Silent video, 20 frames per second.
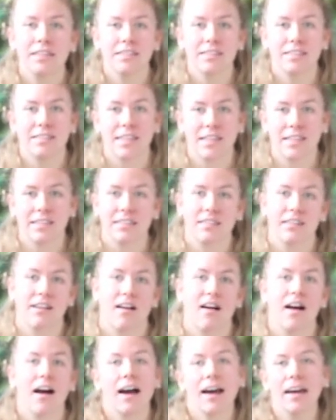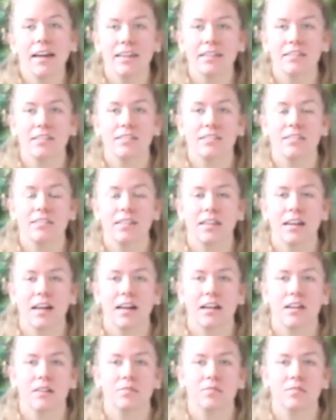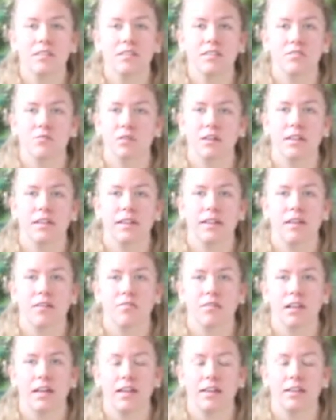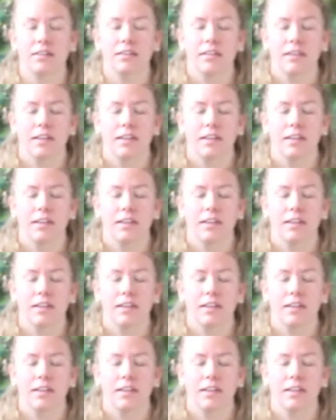seated height is really lovely.